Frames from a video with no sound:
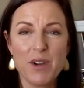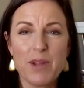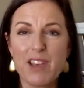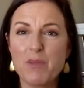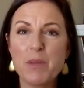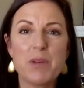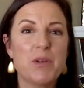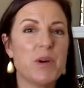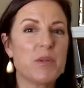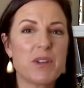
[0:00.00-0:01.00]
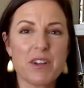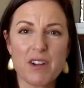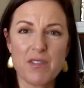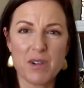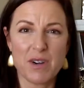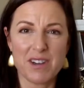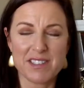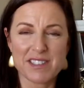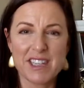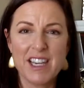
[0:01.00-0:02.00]
We have people who won't return our phone
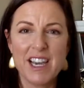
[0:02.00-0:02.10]
calls.